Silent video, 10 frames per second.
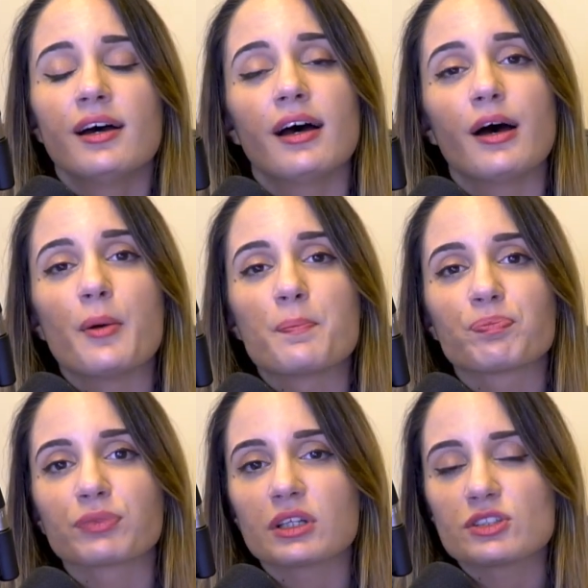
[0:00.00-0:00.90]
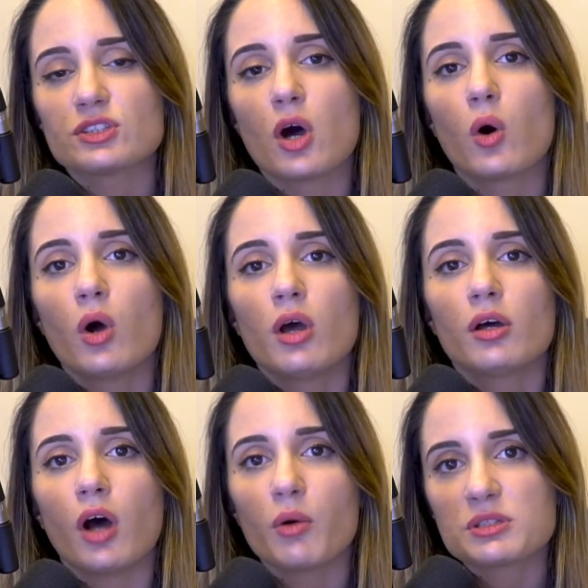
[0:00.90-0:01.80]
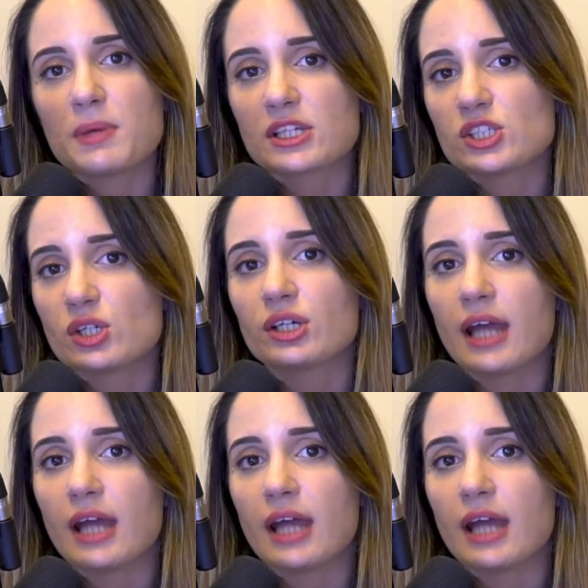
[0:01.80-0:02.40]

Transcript: So always make sure